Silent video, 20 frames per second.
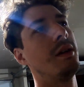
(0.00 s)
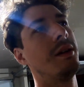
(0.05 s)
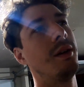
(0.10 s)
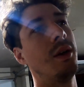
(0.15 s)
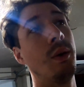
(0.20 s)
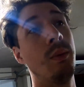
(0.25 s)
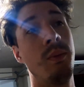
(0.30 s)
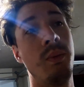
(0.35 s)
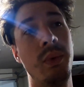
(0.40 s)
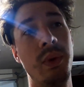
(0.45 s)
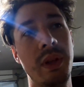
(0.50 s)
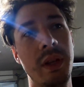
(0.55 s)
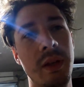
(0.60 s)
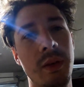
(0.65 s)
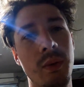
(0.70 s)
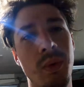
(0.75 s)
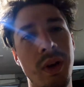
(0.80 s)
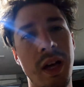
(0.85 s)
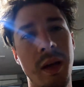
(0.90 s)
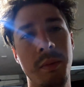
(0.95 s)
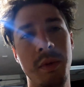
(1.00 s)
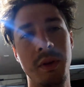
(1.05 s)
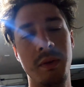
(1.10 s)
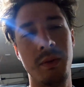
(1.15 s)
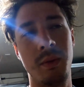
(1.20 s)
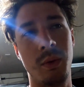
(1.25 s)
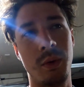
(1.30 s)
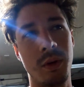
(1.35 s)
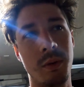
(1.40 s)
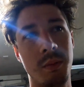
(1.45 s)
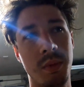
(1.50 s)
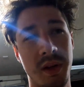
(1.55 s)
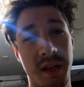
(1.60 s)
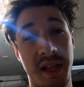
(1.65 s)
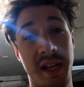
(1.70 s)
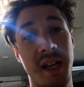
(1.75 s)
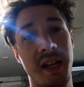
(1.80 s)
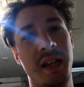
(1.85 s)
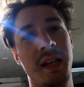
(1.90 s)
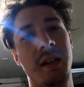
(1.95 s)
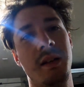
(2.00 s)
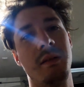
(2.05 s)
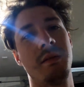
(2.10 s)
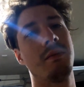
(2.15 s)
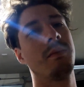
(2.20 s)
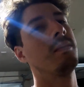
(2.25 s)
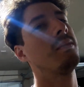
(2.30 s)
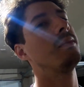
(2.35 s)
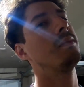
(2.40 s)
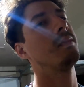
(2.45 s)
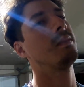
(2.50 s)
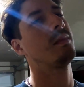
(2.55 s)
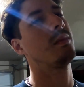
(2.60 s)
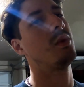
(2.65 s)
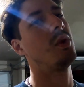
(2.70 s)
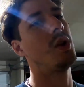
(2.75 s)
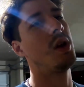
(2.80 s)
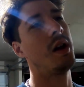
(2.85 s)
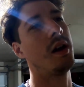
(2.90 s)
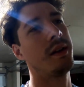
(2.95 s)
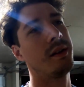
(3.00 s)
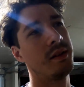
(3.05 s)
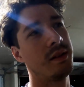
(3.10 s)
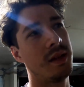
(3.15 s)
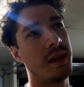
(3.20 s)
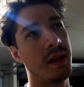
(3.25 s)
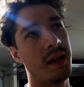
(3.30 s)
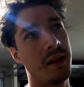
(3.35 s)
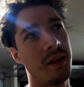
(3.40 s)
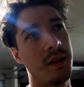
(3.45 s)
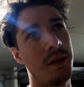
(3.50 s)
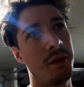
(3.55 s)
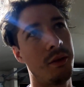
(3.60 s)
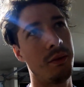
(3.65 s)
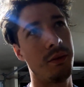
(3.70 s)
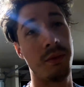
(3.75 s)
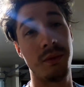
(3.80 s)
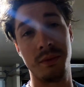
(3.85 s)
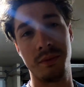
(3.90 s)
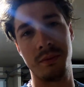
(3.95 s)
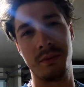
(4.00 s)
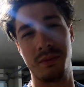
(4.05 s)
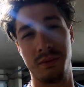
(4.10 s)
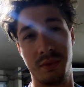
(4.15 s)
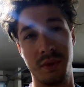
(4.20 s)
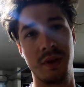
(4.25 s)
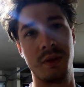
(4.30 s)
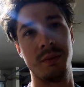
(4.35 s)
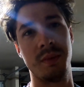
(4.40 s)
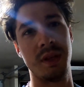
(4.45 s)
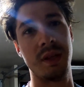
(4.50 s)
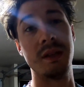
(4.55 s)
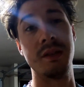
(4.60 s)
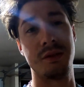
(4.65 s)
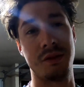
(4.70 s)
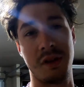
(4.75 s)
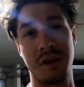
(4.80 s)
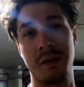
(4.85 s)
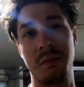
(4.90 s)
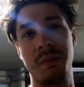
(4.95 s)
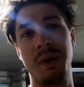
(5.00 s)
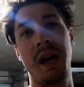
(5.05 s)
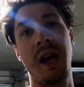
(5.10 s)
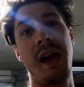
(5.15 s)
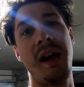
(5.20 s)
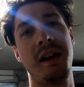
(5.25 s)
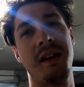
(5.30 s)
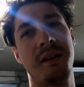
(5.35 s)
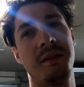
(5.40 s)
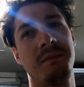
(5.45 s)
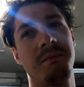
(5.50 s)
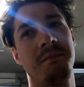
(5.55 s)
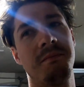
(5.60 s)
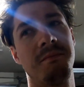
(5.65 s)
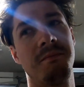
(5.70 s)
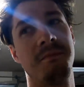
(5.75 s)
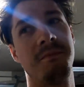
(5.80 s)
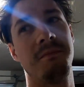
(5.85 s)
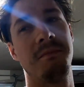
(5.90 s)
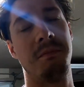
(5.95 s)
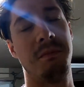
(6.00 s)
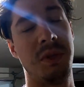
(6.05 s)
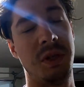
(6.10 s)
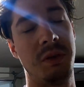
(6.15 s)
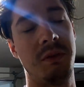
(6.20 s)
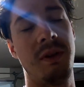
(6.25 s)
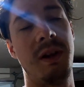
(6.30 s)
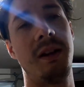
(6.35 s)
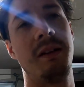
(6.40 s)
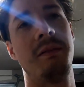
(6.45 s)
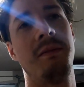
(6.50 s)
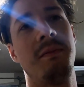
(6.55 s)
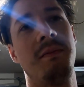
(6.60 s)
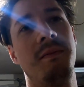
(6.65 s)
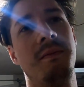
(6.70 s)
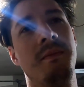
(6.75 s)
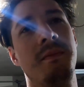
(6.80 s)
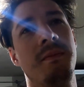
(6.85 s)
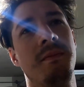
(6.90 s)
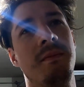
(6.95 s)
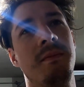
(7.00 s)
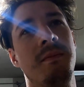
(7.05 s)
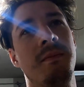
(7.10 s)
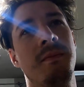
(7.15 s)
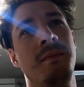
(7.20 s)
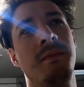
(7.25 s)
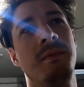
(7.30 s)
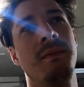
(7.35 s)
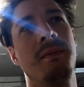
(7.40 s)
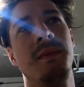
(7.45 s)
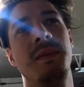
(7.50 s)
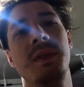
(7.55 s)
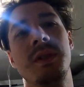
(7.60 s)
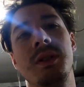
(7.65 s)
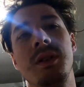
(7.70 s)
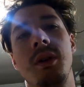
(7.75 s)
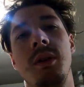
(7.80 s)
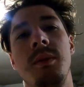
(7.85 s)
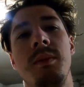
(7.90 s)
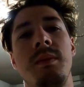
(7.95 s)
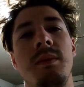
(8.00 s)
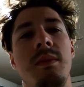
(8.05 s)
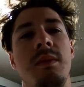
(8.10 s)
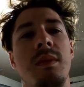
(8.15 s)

Hopefully way before planning, not day of filming, trying to pack. It'd be great. So